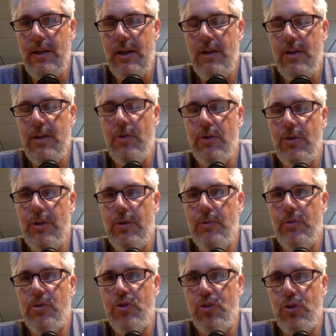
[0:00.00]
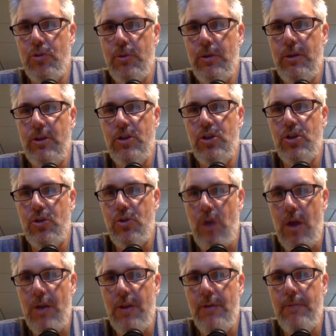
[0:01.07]
No, then it was Trouba, then
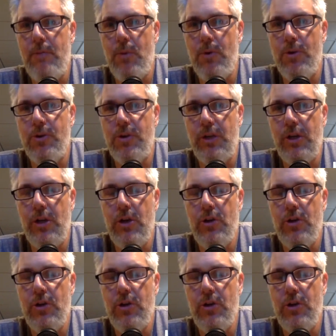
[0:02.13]
Sherratt, then Morrissey.